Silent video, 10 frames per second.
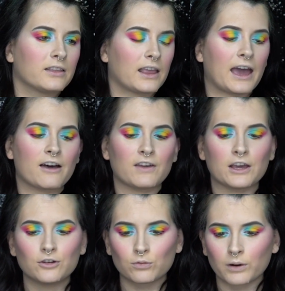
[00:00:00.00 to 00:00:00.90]
have
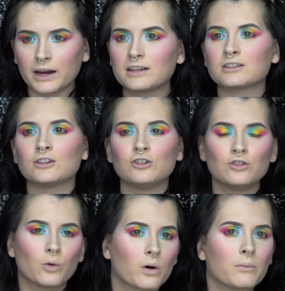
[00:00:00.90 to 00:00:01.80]
a great
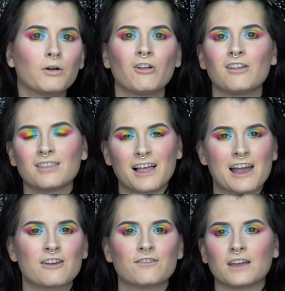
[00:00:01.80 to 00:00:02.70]
normal life,